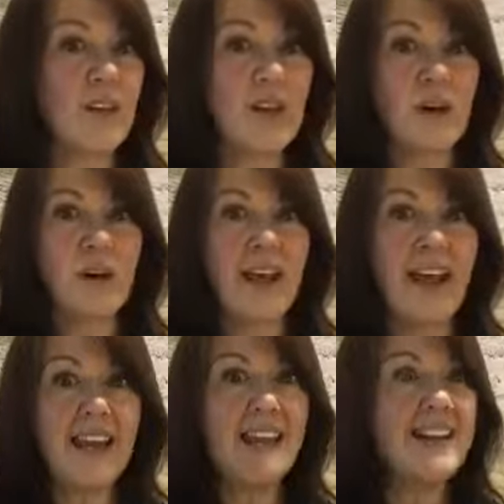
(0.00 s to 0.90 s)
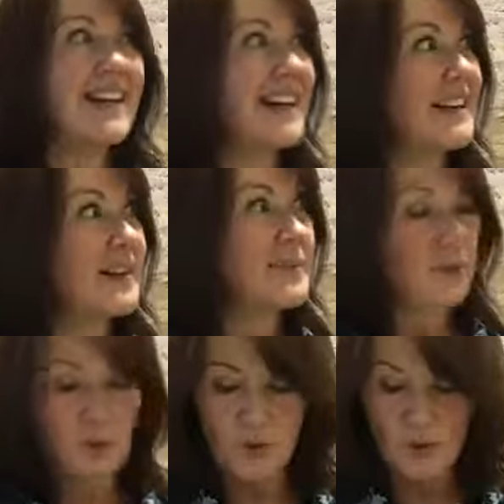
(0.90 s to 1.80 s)
Okay, I'm
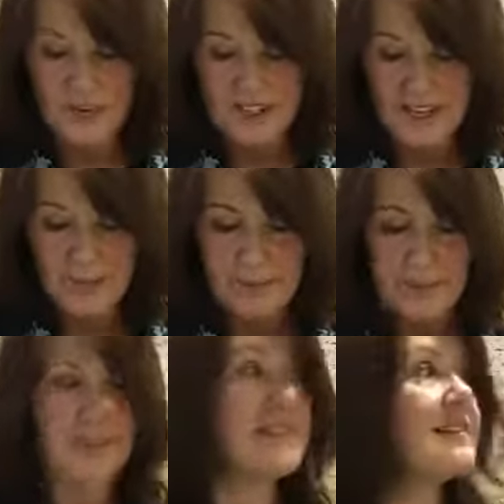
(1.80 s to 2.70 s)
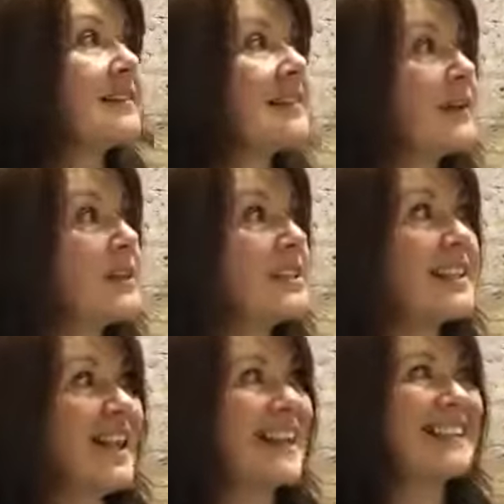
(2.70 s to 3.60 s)
not sure what the time is. I'm coming to
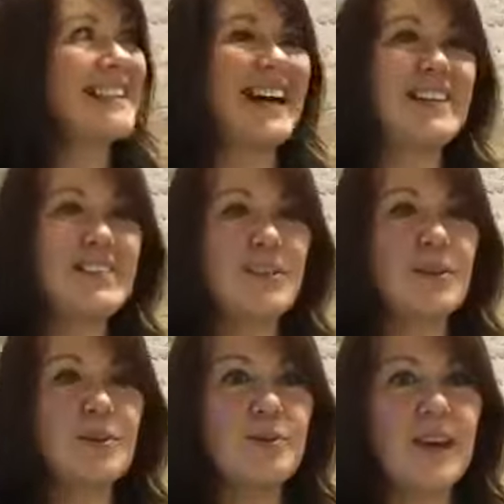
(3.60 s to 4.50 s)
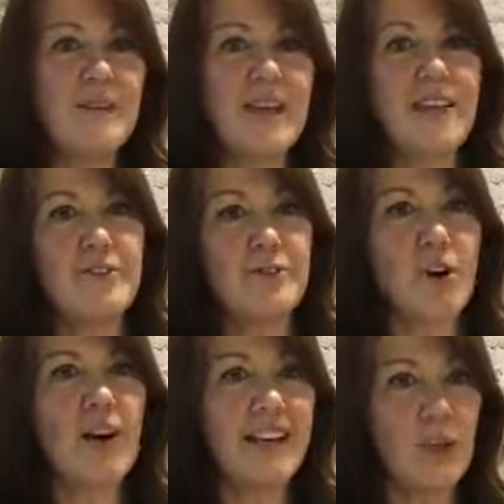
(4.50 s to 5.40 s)
the end now, so if you've
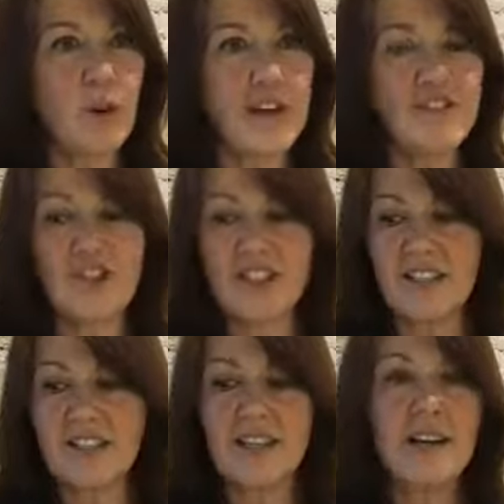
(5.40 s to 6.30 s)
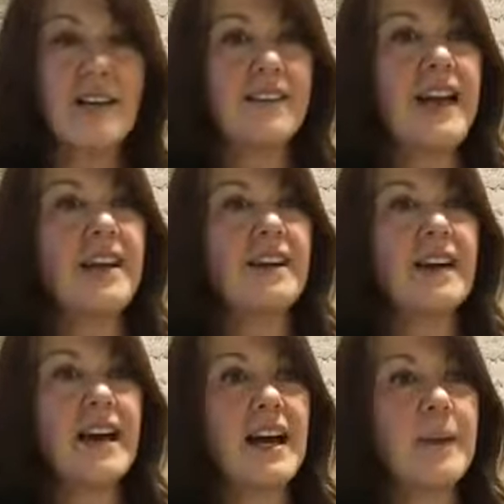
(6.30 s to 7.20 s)
got any questions,
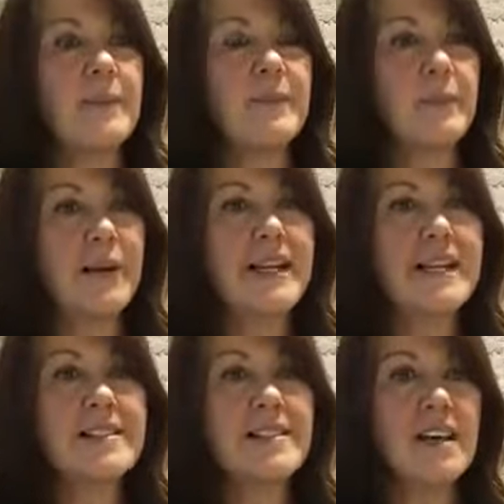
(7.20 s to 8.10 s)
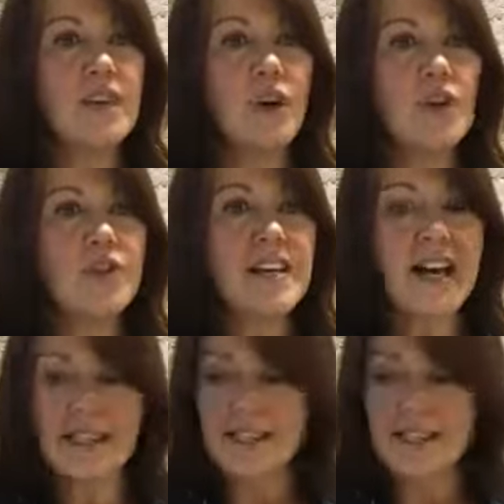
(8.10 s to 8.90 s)
then please contact